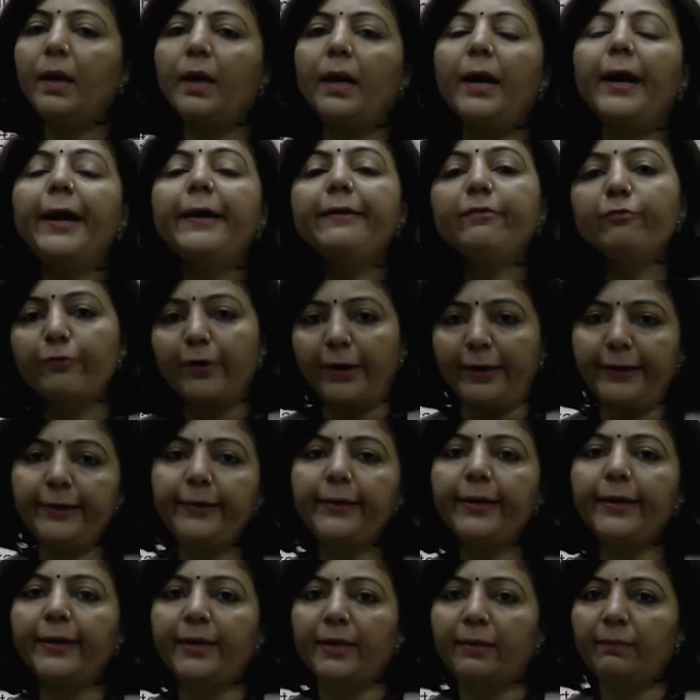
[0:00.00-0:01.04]
at one
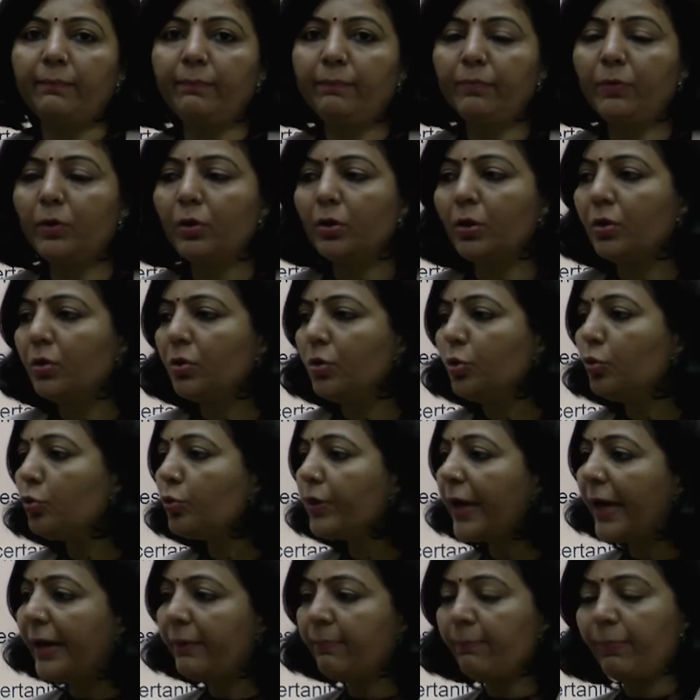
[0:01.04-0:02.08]
time you
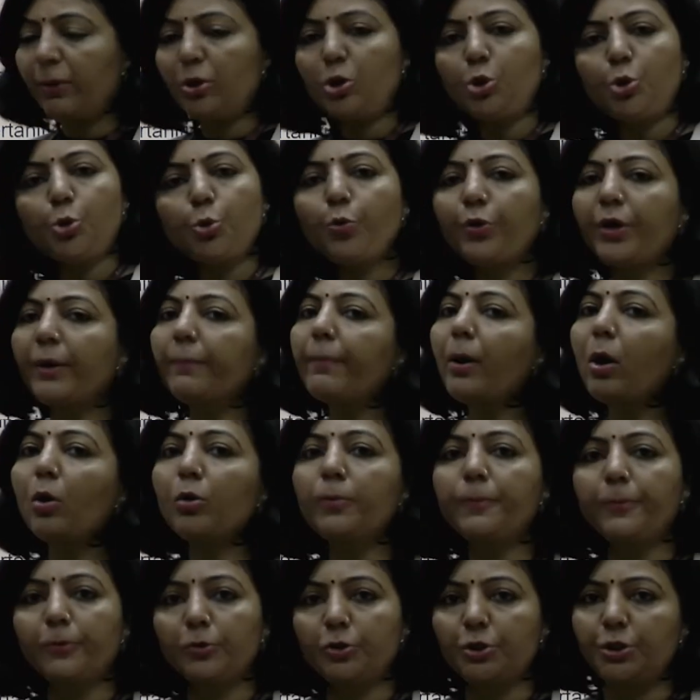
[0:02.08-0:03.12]
can be sure about
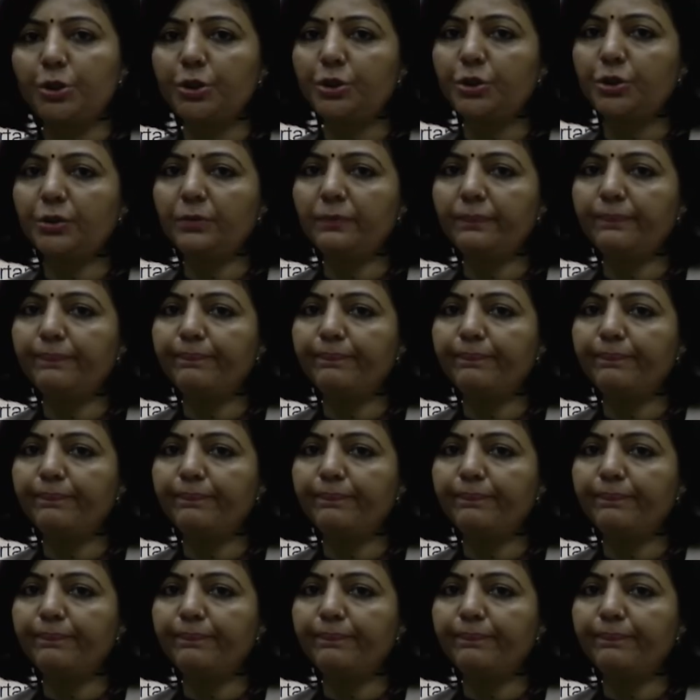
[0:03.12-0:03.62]
position